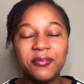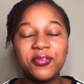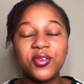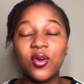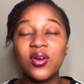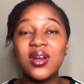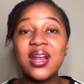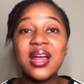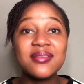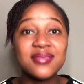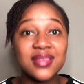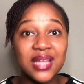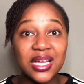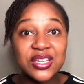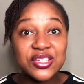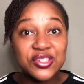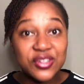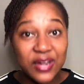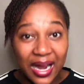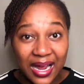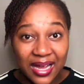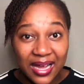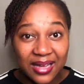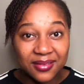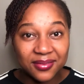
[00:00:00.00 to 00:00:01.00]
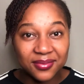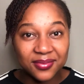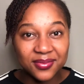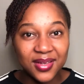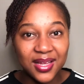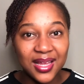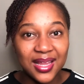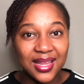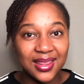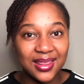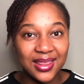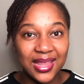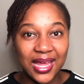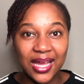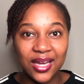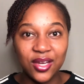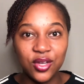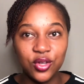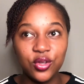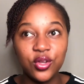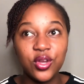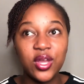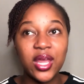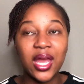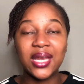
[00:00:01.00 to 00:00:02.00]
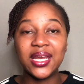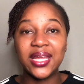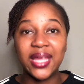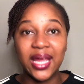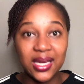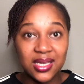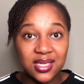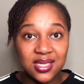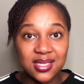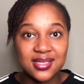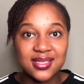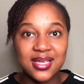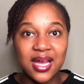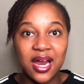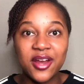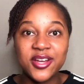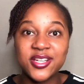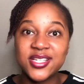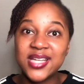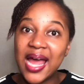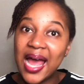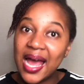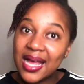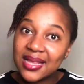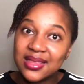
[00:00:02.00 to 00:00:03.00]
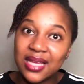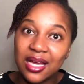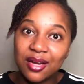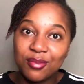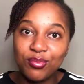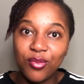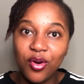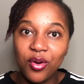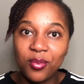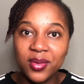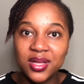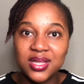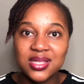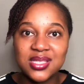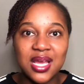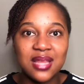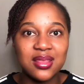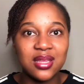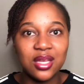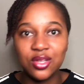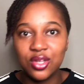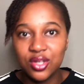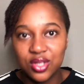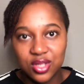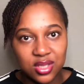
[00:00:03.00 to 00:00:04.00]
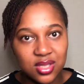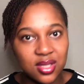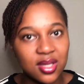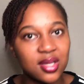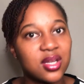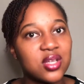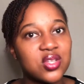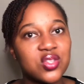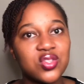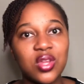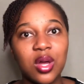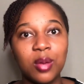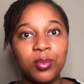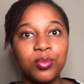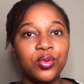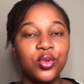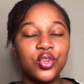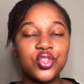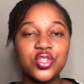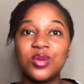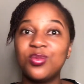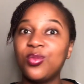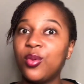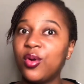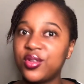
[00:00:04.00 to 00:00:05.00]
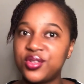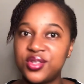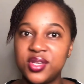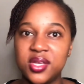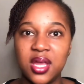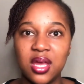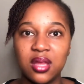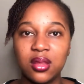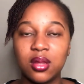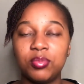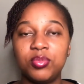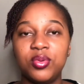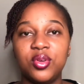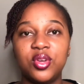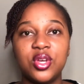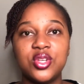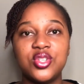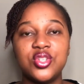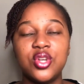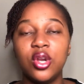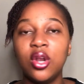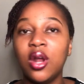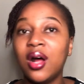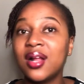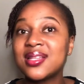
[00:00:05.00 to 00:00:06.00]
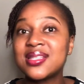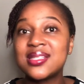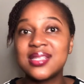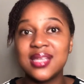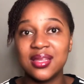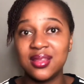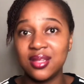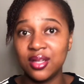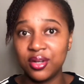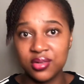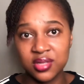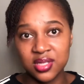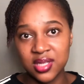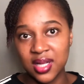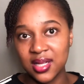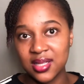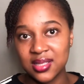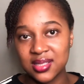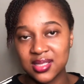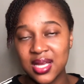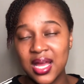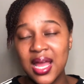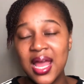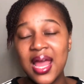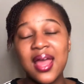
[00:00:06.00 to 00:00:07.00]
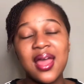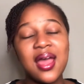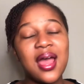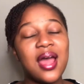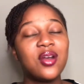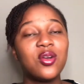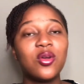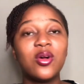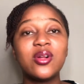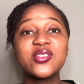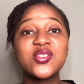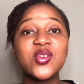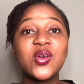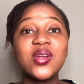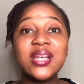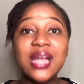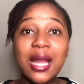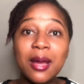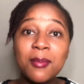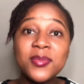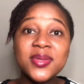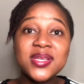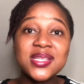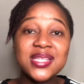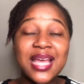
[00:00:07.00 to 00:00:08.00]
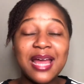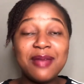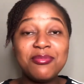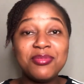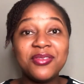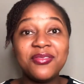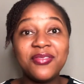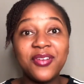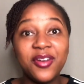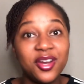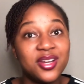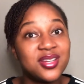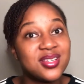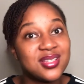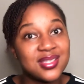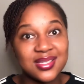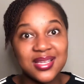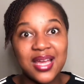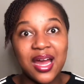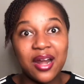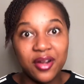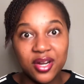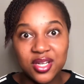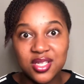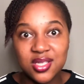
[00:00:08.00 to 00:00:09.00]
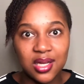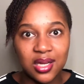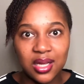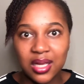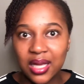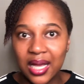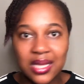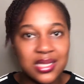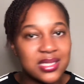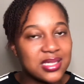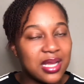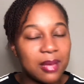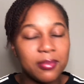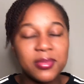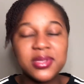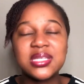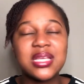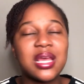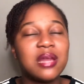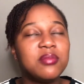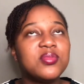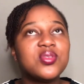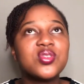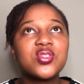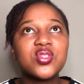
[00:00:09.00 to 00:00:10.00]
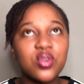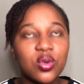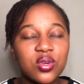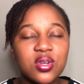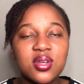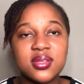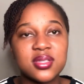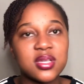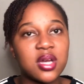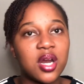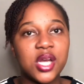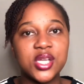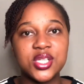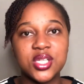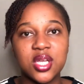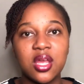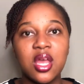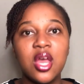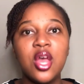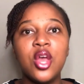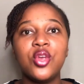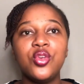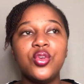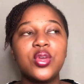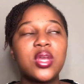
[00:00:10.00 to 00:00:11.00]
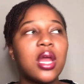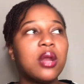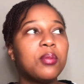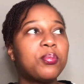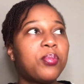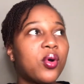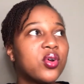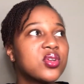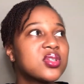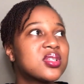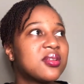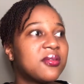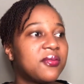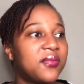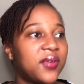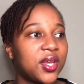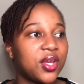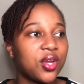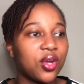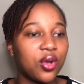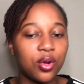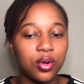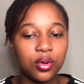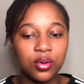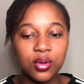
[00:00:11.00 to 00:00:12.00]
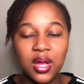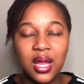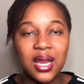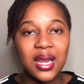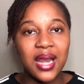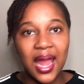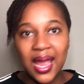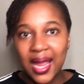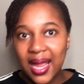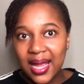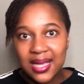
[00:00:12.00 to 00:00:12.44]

you don't have that drive, then you can get discouraged at that moment, and then you're just gonna stop YouTube altogether because you're not seeing the results. And also, numbers can be very discouraging, guys. Numbers can be so discouraging. You can post a video, like I